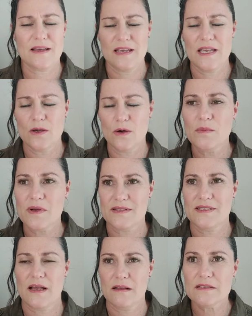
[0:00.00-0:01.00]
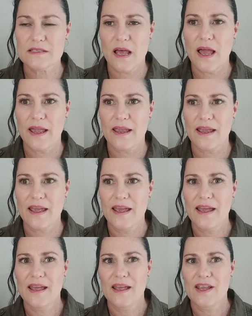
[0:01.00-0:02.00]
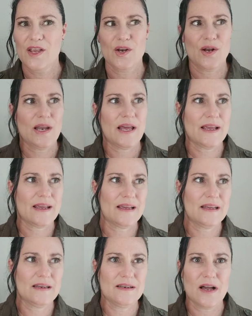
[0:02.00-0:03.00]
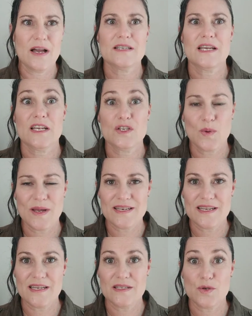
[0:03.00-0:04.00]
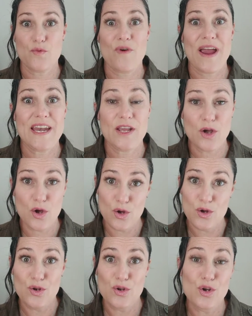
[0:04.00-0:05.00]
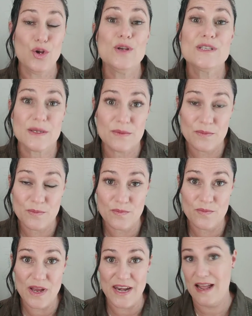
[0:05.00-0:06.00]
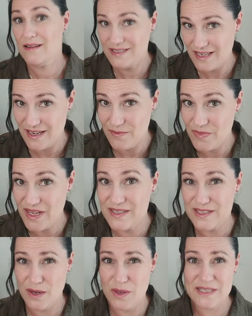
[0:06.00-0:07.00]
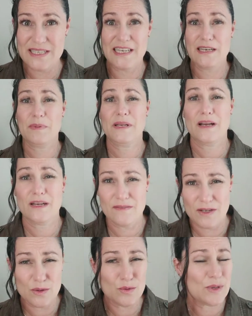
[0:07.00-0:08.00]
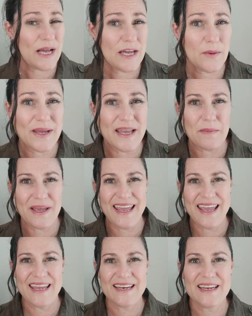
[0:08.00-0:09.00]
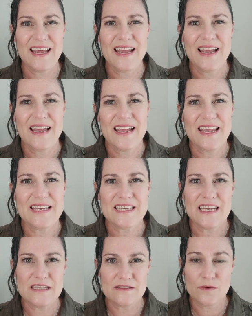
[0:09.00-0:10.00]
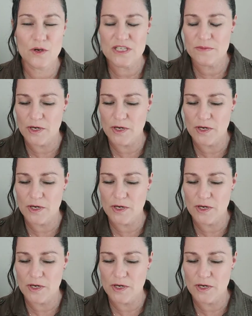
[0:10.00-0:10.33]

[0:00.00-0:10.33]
He almost sounds like a 1920s radio news announcer. And so it's a little bit kind of like, oh, how do I get my head into his voice?